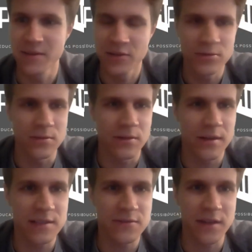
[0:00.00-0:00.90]
Cool.
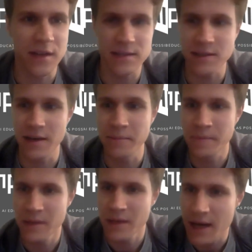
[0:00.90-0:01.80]
Thanks for the answer there.
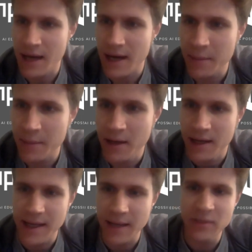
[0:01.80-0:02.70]

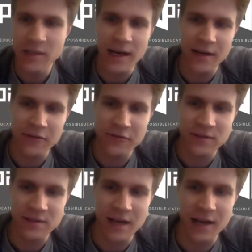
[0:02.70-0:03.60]
Let me kind of
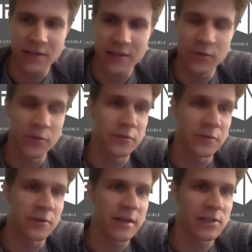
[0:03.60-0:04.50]
start going
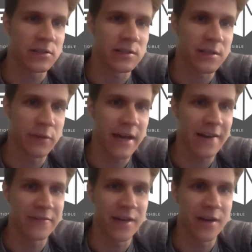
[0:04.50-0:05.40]
through the questions that we
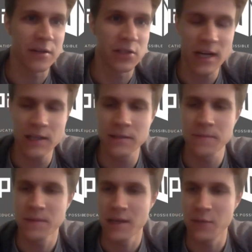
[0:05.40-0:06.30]
have now in the chat,
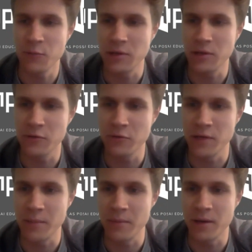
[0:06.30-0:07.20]
and we'll go through
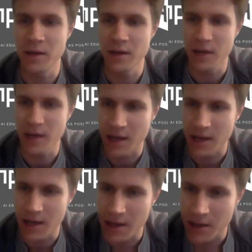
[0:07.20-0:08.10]
them
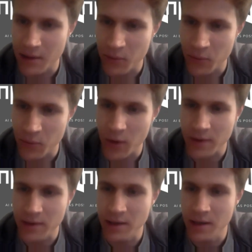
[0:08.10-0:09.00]

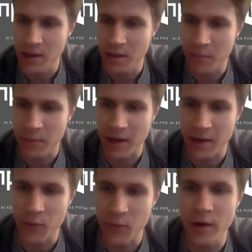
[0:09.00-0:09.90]
one by
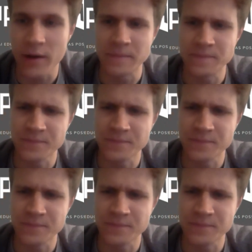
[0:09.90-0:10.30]
one.